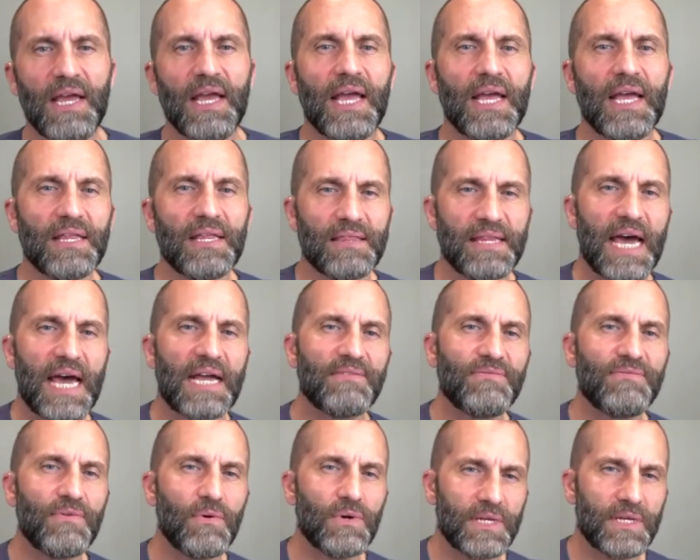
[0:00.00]
And that
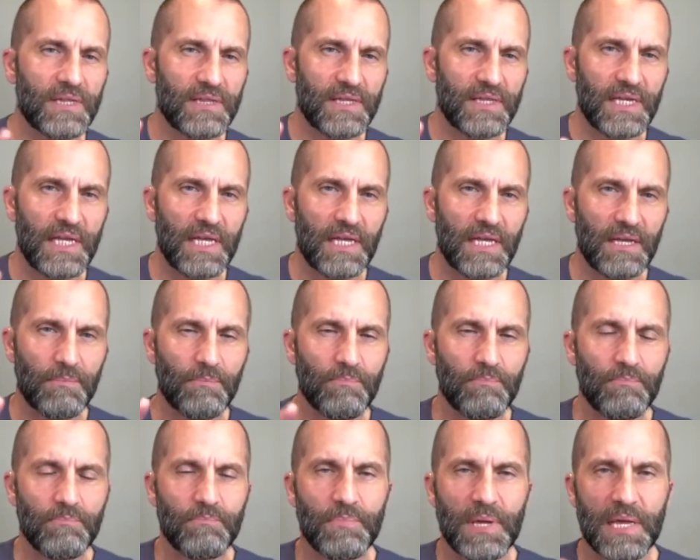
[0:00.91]
avoided the
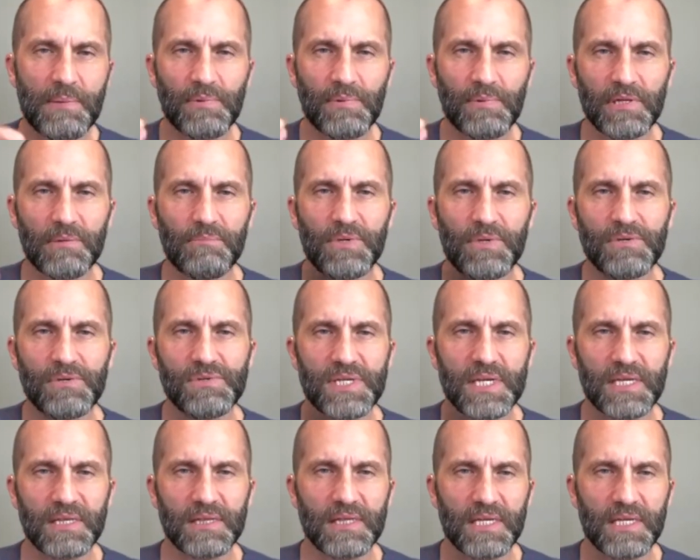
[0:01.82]
people abusing